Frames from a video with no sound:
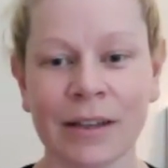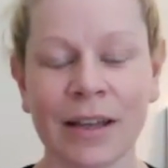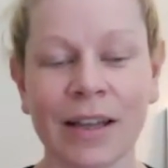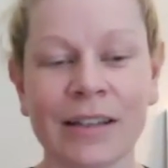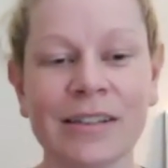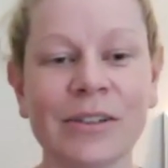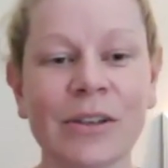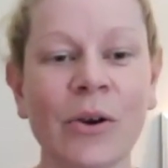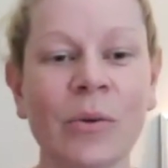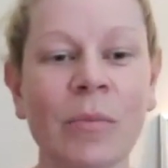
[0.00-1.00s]
And
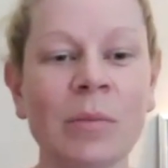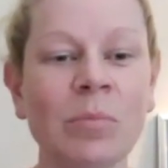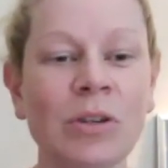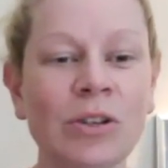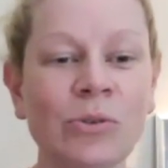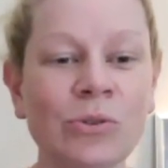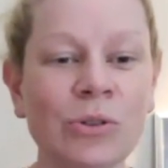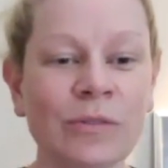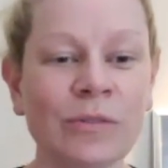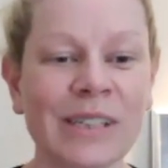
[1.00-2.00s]
so, my
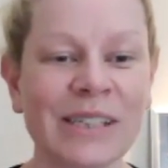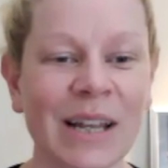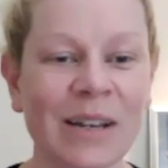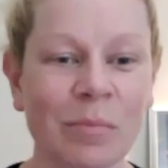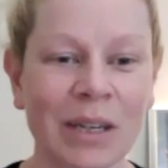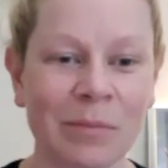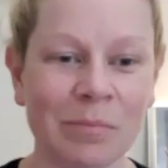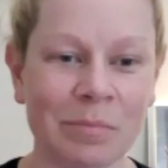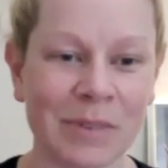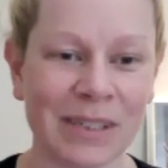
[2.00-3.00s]
beautiful
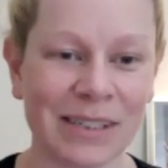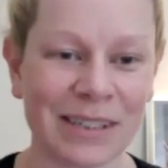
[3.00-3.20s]
sunbeams,